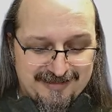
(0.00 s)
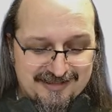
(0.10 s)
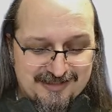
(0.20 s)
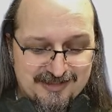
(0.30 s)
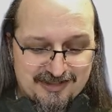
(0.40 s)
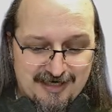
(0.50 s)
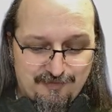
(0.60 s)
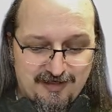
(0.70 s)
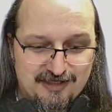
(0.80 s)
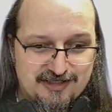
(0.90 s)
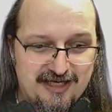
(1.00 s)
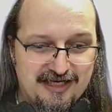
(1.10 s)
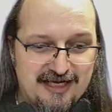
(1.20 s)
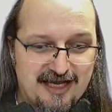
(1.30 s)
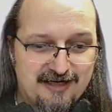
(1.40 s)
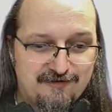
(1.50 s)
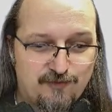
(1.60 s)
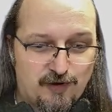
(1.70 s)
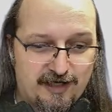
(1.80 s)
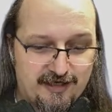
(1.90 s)
this is the same thing as saying
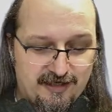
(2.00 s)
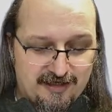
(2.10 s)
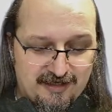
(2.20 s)
-1